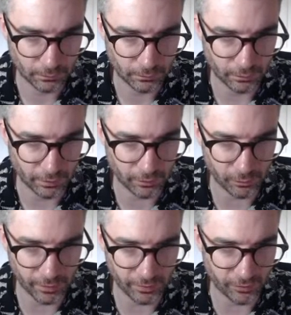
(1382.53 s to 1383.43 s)
so that's where
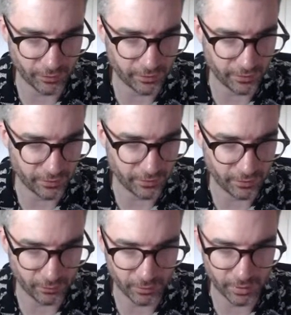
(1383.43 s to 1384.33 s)
this face is.
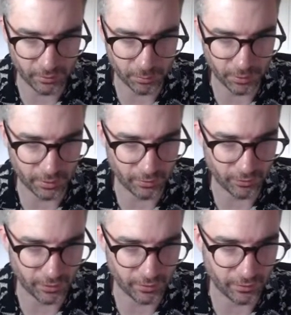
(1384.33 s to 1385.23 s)
So we need to bring these
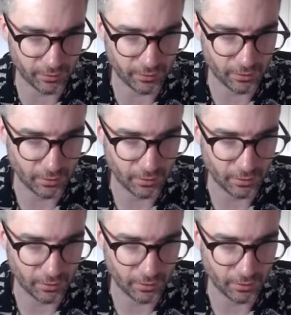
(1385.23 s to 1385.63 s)
faces.